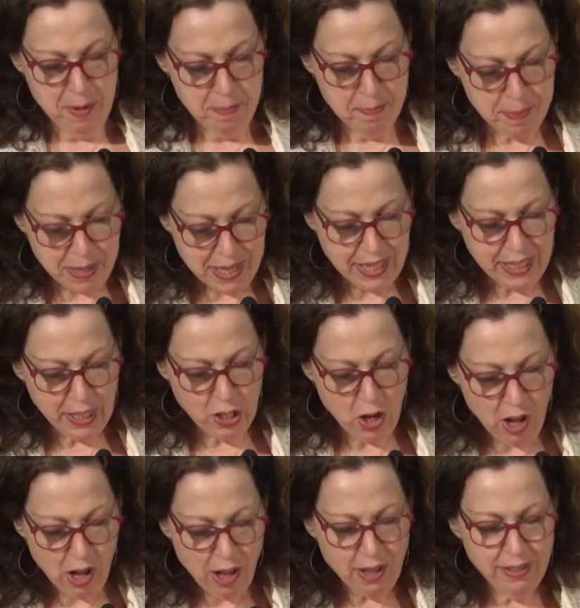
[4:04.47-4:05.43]
being
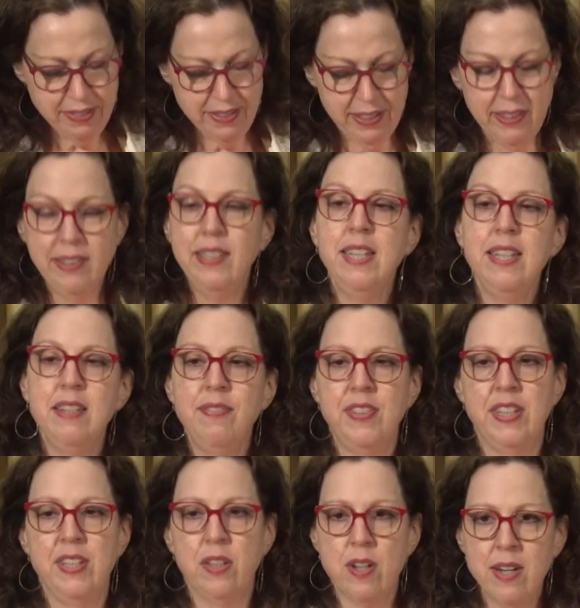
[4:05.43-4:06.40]
called to live
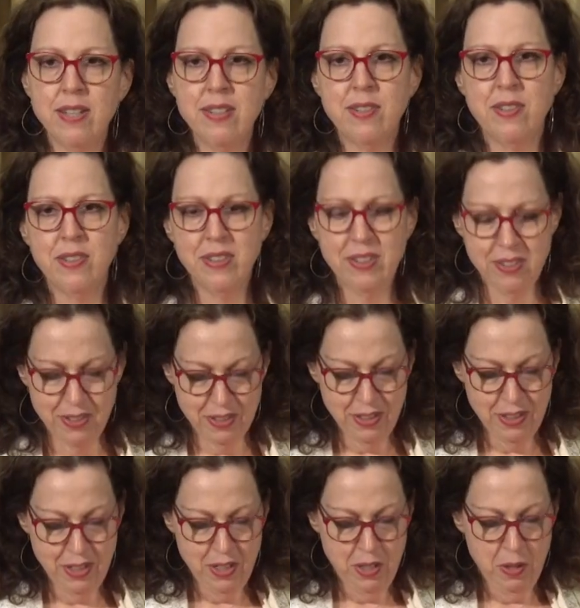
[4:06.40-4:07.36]
in concert
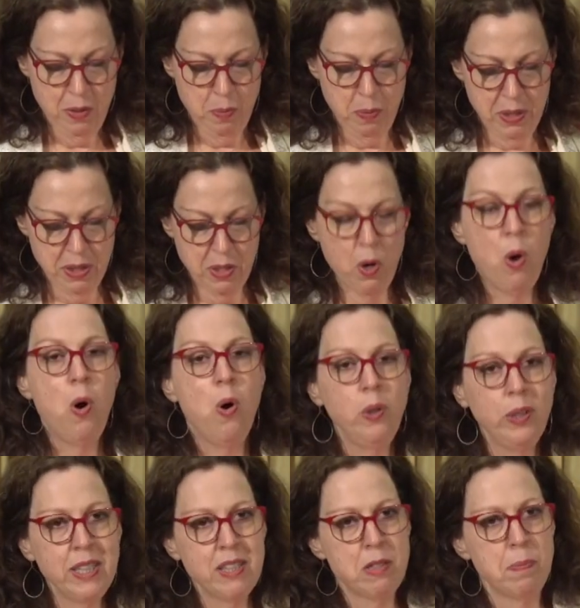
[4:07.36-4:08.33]
with the
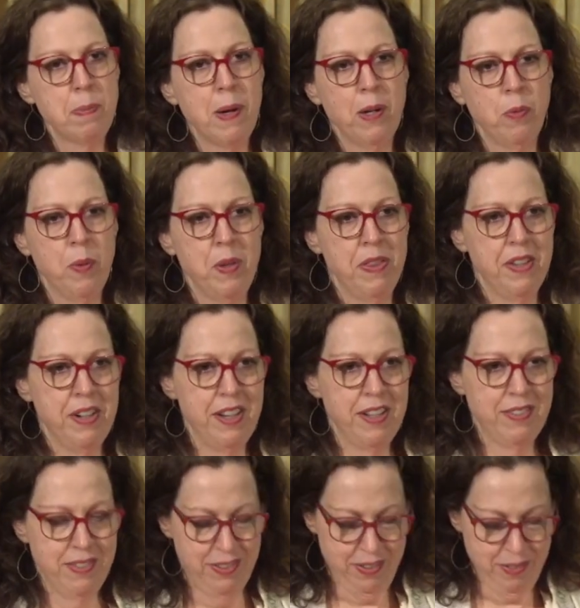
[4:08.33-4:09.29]
holy spark within
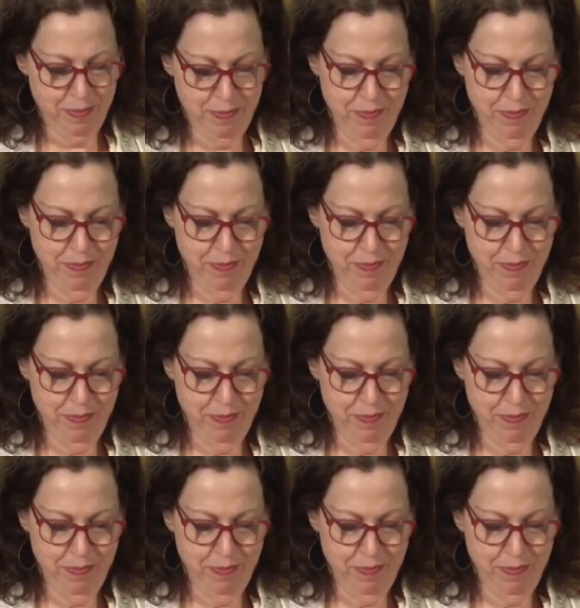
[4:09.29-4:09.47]
us.